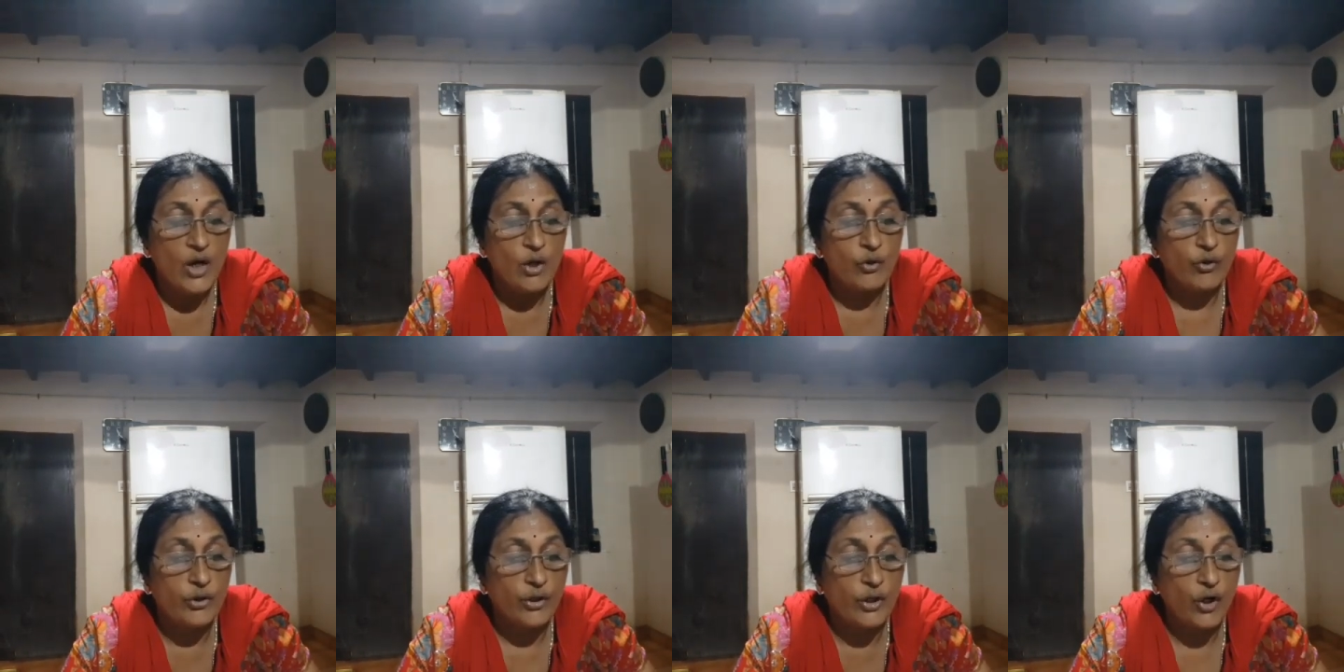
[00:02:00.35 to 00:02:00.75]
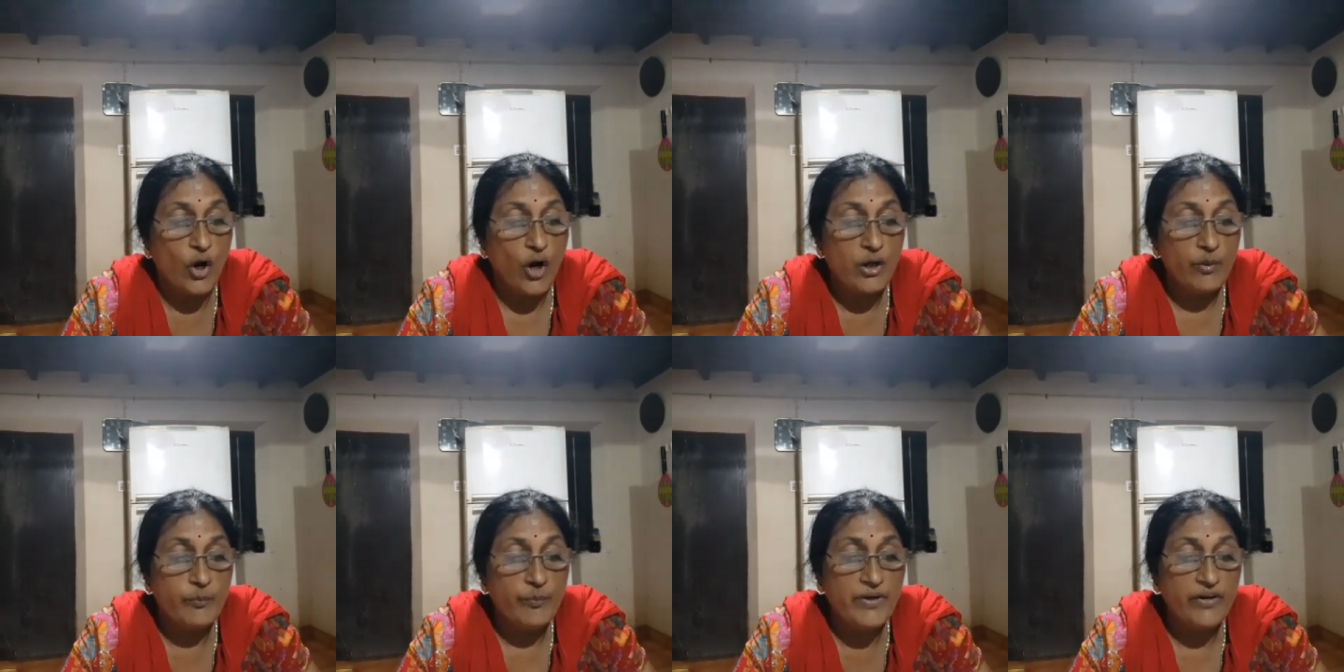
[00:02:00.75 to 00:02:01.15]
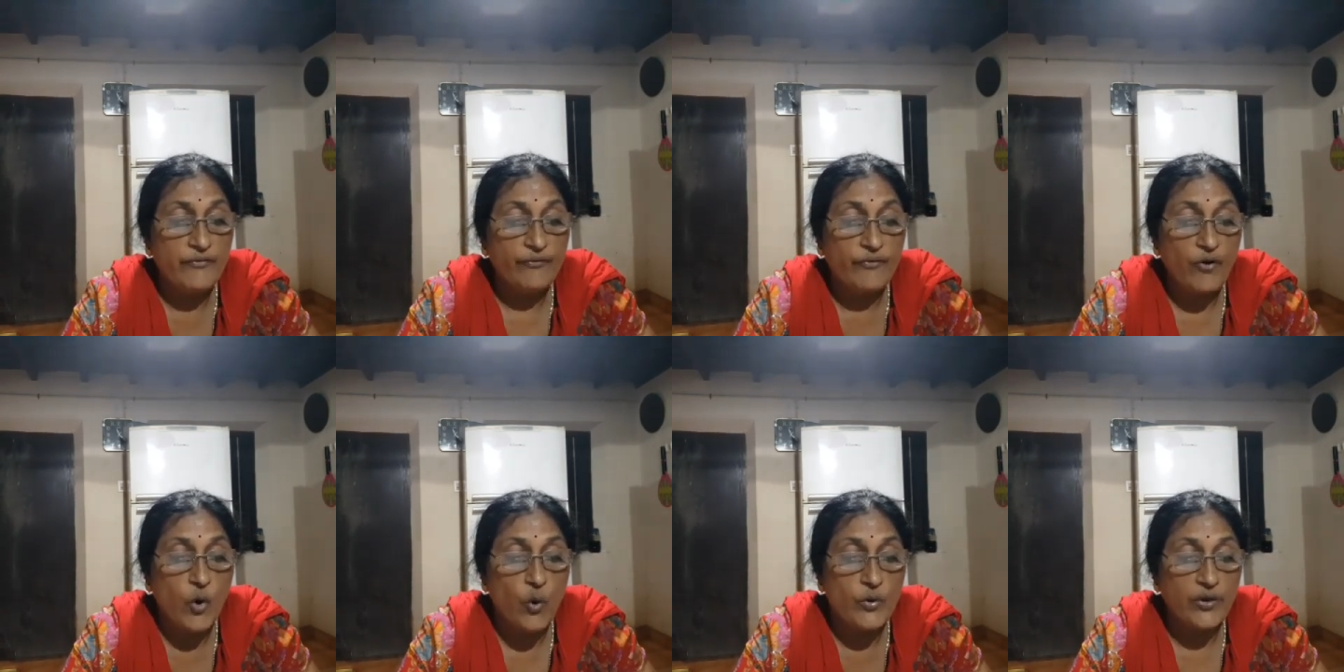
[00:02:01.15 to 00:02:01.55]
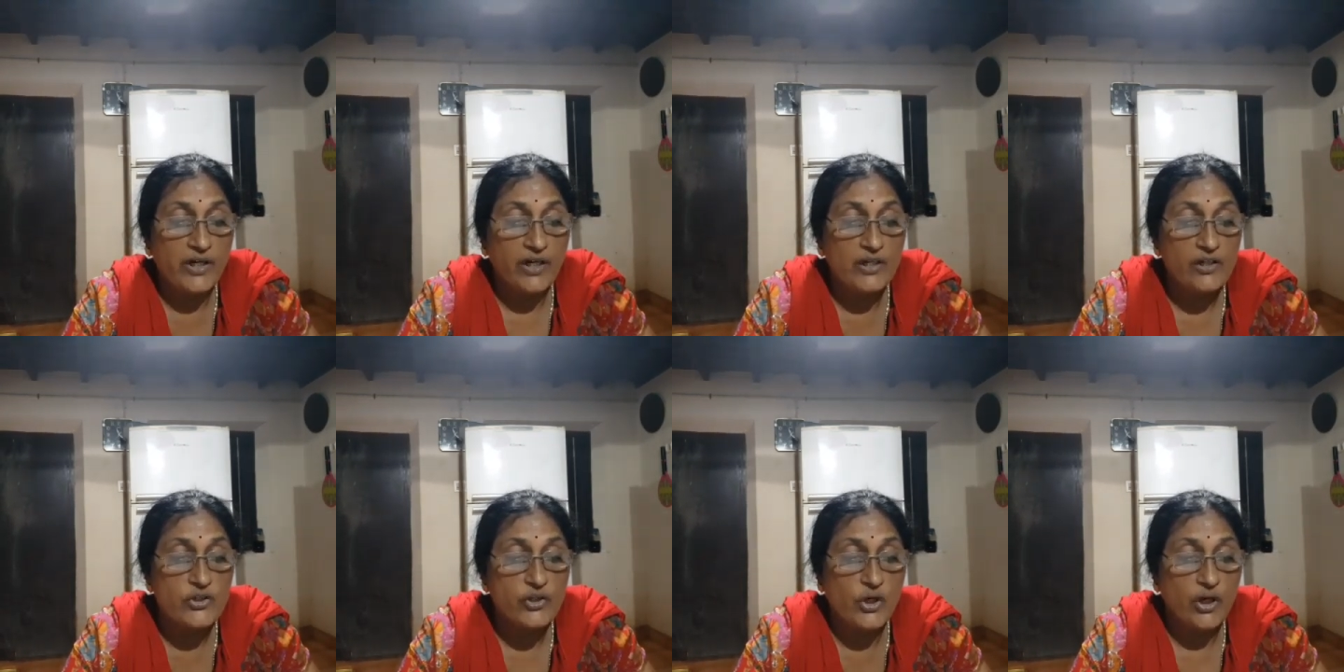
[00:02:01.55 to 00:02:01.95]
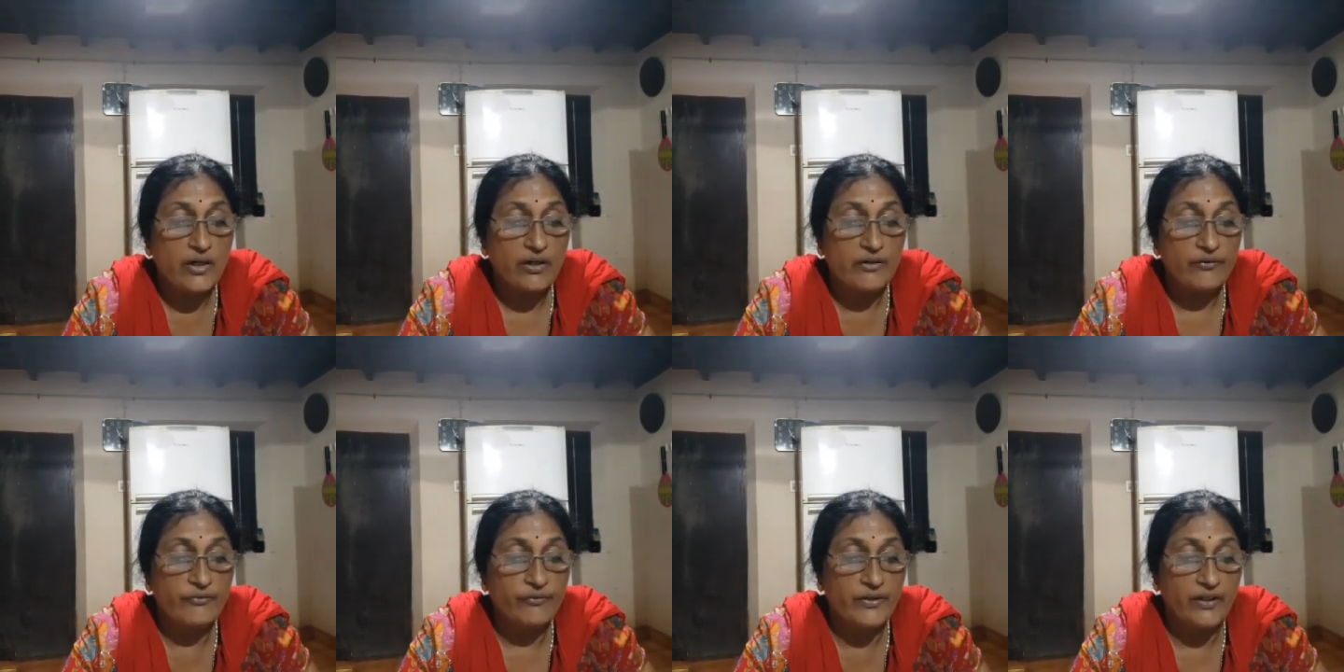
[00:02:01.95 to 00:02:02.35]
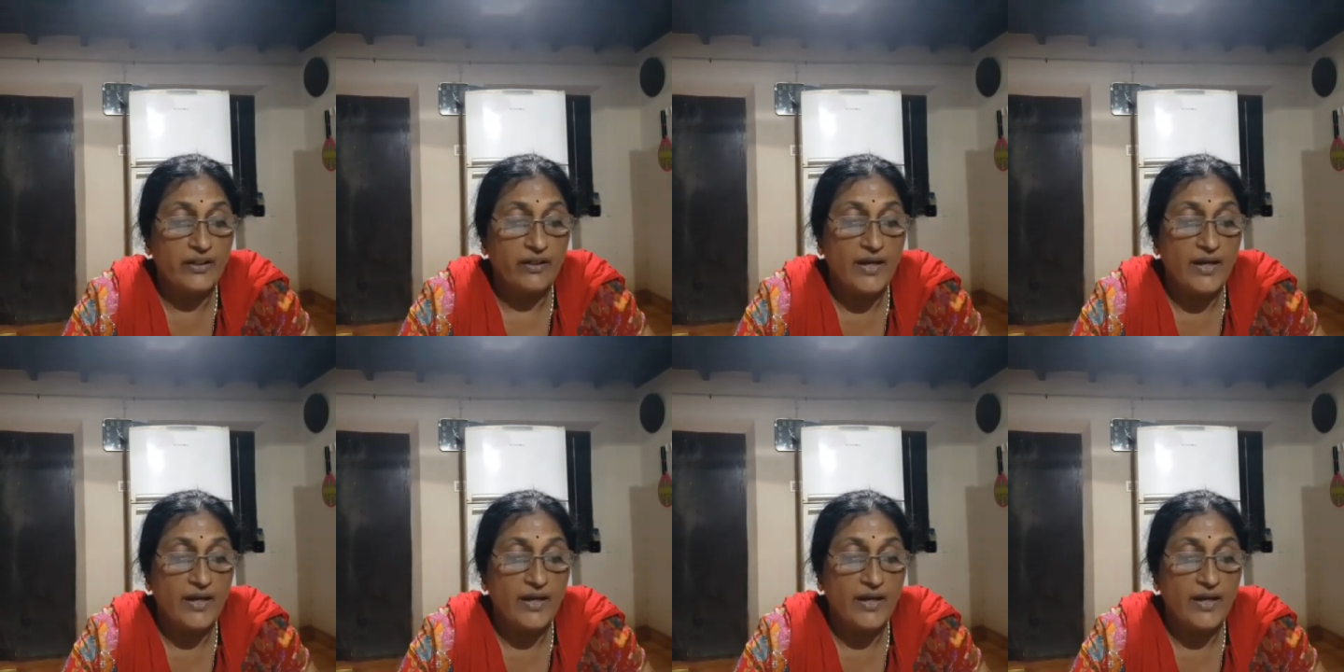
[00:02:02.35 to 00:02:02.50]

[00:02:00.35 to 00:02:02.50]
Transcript: could not be found in geography